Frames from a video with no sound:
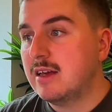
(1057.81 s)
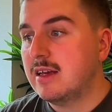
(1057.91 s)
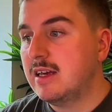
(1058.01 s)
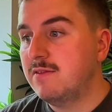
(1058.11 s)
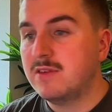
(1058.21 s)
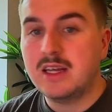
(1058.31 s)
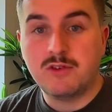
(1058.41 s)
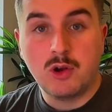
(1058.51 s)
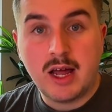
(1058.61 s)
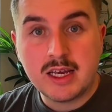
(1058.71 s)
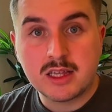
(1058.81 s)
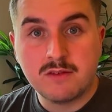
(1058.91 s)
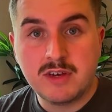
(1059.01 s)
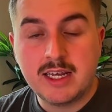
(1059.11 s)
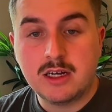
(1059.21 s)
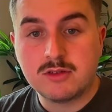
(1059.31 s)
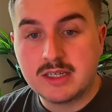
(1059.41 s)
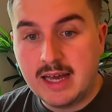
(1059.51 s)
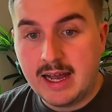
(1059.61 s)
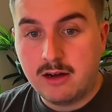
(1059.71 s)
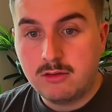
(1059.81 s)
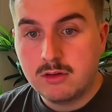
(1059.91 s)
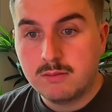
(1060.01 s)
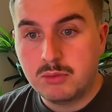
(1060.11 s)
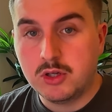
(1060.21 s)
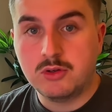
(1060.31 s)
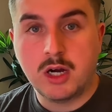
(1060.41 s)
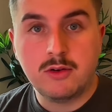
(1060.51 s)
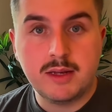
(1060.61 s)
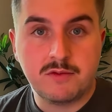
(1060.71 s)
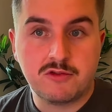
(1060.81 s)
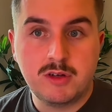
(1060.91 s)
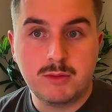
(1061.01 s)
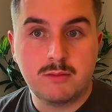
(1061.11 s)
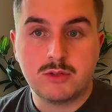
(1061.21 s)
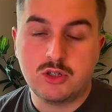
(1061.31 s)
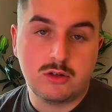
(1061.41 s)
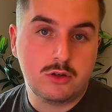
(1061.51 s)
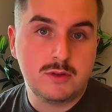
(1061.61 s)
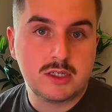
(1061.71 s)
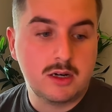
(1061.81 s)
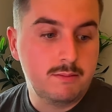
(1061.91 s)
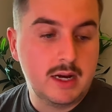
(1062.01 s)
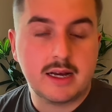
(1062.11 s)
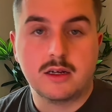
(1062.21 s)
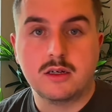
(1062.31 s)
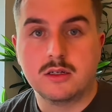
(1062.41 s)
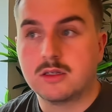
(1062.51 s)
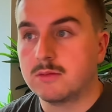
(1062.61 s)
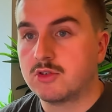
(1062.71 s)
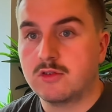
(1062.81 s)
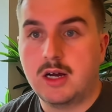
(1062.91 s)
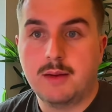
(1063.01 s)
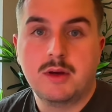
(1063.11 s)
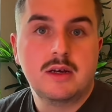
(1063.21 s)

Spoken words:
If you like the videos now, but you don't in 3 months, you can always come back and unsubscribe.